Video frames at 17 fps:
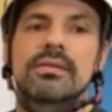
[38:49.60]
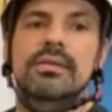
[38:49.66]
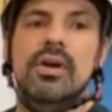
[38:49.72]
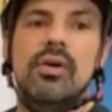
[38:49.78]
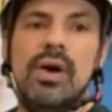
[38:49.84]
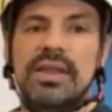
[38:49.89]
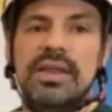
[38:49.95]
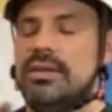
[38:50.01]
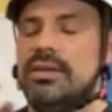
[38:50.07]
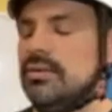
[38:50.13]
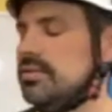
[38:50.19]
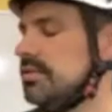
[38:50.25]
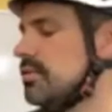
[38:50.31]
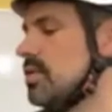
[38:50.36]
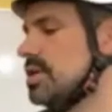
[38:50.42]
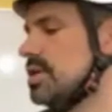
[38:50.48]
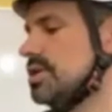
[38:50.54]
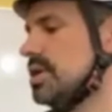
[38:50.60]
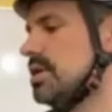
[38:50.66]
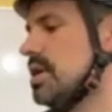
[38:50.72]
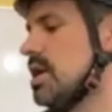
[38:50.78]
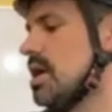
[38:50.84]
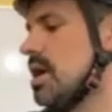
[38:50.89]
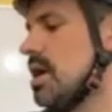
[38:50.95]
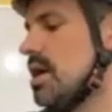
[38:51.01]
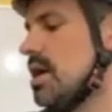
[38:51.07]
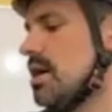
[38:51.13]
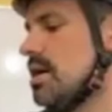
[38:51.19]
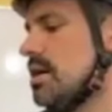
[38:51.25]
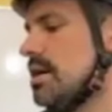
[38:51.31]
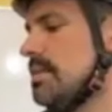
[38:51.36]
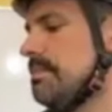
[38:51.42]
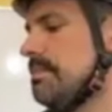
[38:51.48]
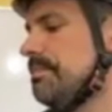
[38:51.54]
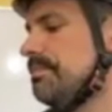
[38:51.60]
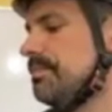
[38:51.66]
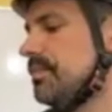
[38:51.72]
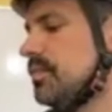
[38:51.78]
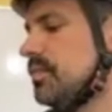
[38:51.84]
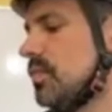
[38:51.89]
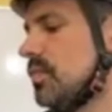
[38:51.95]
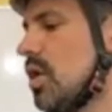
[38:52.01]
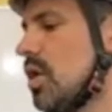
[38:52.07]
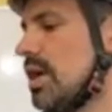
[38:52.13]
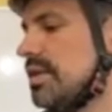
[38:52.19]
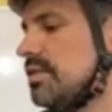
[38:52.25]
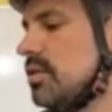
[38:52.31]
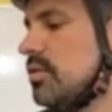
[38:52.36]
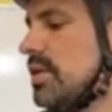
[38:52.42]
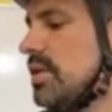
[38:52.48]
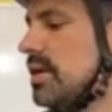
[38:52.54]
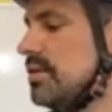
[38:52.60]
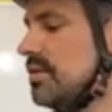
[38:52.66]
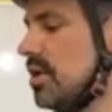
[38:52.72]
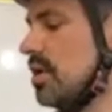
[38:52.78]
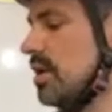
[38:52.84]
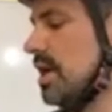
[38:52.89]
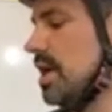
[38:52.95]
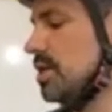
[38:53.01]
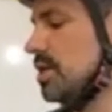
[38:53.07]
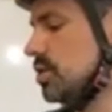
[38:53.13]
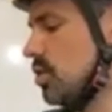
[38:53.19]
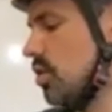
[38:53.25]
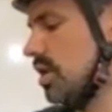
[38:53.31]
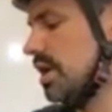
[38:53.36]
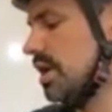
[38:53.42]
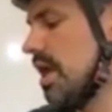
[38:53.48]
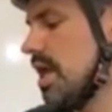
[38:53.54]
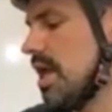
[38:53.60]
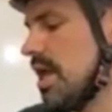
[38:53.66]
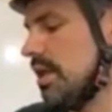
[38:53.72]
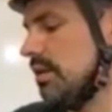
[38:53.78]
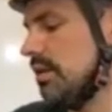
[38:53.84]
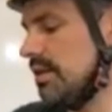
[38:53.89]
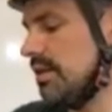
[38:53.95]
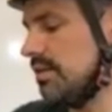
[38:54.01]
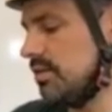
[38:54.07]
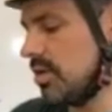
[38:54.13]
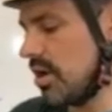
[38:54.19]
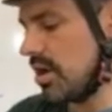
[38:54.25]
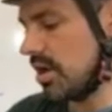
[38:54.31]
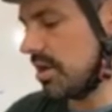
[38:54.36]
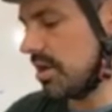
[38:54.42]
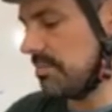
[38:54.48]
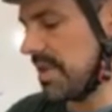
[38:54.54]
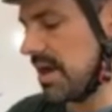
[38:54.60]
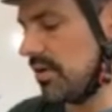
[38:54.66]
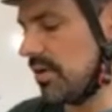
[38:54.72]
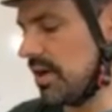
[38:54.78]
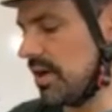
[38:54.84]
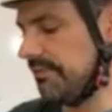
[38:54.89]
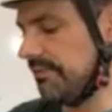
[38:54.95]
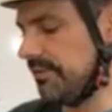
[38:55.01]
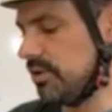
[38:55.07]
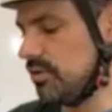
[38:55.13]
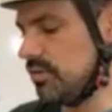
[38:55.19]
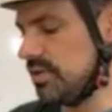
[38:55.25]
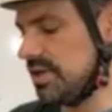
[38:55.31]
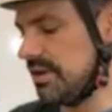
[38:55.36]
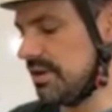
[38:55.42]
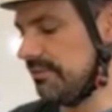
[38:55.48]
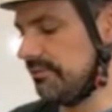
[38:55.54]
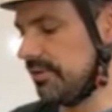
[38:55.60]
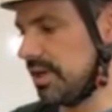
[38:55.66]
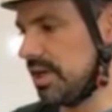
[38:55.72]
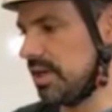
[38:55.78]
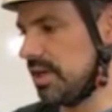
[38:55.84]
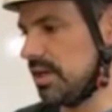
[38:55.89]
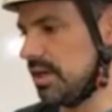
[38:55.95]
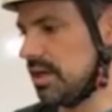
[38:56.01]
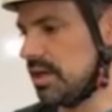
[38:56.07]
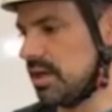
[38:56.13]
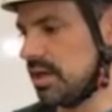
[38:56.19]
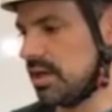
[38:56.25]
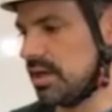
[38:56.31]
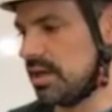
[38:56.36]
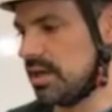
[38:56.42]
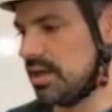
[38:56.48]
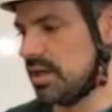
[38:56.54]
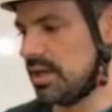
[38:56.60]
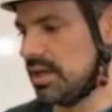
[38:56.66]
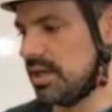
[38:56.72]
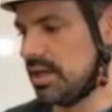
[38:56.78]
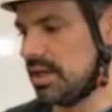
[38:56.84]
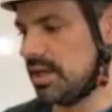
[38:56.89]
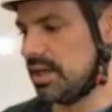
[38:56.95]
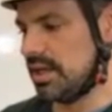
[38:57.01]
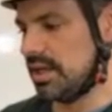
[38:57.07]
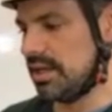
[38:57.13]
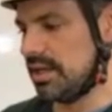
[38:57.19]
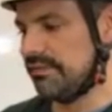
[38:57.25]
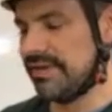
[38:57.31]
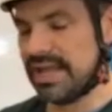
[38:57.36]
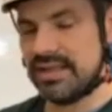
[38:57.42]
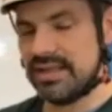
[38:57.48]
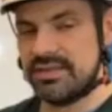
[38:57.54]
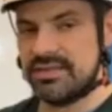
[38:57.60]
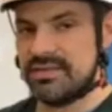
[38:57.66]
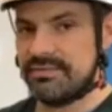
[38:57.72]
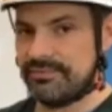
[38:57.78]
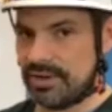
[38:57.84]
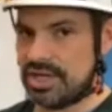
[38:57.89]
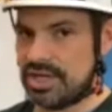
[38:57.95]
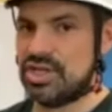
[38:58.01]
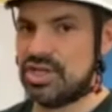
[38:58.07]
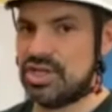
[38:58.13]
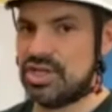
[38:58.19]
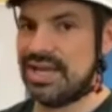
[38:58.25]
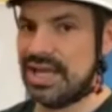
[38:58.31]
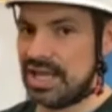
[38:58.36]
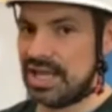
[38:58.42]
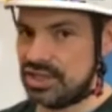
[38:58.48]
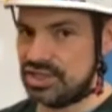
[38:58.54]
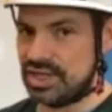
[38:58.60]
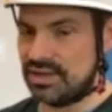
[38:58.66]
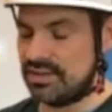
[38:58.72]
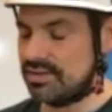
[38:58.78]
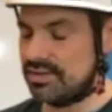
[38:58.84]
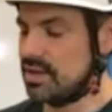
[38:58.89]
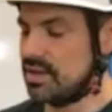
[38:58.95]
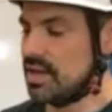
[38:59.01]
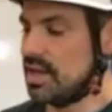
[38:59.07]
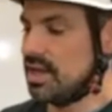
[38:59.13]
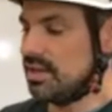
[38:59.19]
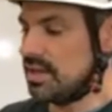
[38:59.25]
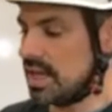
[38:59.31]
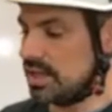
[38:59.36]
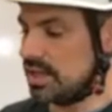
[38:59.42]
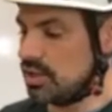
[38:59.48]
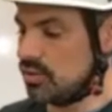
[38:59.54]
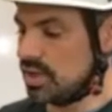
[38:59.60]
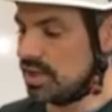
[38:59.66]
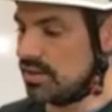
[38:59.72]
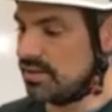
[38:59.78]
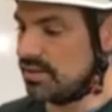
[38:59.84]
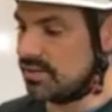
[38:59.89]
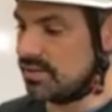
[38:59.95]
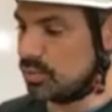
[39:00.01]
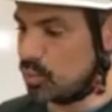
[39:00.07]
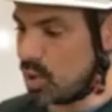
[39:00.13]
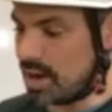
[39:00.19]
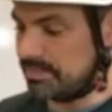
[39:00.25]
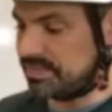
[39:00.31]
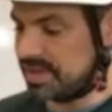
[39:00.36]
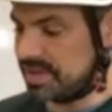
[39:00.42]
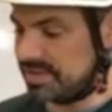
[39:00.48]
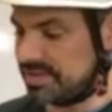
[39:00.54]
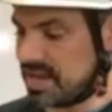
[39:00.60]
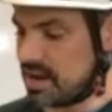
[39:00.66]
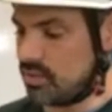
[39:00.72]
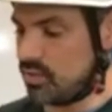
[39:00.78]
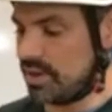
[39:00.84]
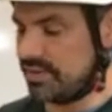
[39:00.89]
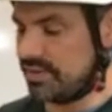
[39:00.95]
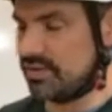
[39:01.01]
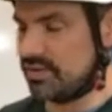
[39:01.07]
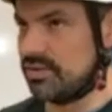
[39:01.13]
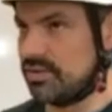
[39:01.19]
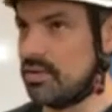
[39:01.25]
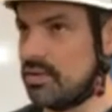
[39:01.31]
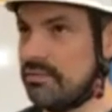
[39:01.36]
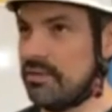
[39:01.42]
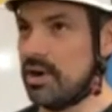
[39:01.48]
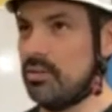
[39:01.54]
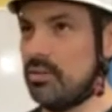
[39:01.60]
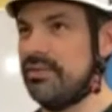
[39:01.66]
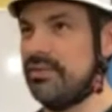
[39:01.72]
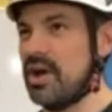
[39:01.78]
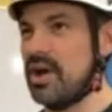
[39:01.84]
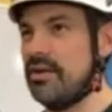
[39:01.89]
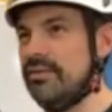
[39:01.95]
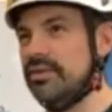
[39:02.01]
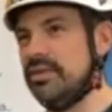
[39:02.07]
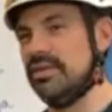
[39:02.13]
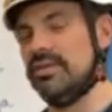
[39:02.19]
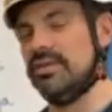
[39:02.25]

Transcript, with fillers: Oh, I thought there was a question. Um, all right, so there's our hitch cord. Let's talk about a few different uh, advanced friction hitches that you could swap this out with. So, so far we've covered this